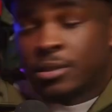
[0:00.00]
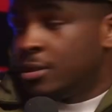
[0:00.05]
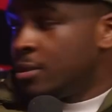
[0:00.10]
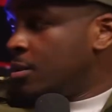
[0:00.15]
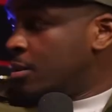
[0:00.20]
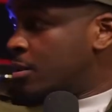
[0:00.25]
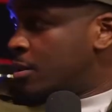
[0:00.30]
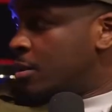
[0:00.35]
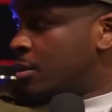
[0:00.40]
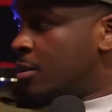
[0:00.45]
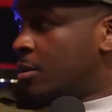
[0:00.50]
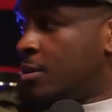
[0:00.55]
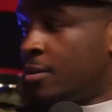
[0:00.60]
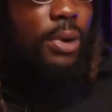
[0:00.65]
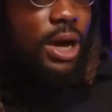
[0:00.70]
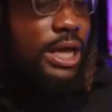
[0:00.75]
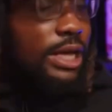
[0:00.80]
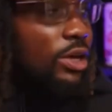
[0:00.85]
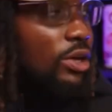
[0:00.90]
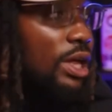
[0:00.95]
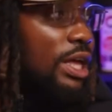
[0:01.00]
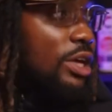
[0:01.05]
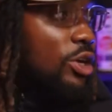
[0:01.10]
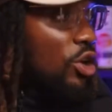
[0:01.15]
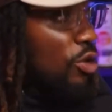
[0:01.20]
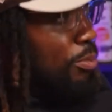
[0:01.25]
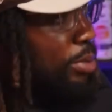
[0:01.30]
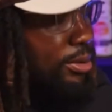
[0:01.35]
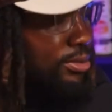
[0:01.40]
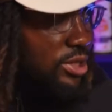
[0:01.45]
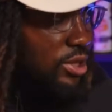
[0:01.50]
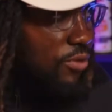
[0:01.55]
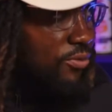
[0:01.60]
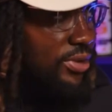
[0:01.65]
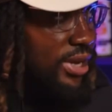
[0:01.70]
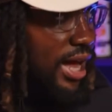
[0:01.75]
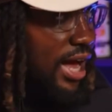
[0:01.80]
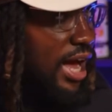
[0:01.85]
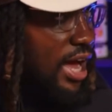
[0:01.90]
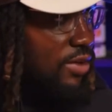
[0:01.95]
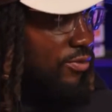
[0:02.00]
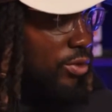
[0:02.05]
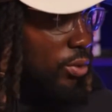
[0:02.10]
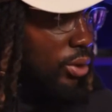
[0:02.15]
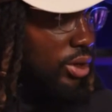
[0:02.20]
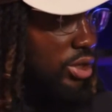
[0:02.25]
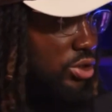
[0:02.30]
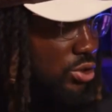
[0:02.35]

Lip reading: Well, but he could have put himself in that hat if he wanted